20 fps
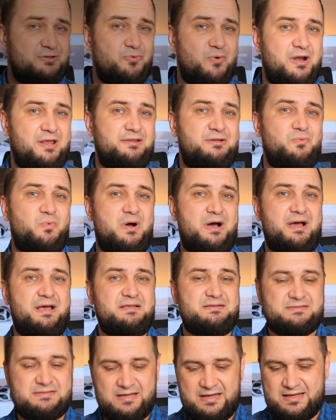
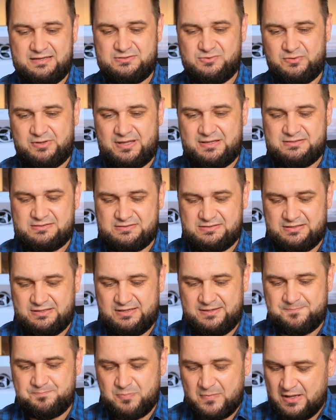quality-wise, as you can
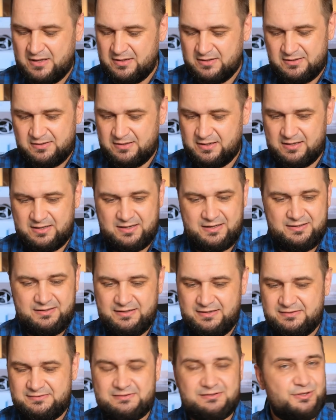see,
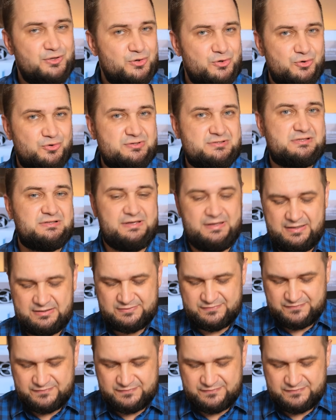it looks, it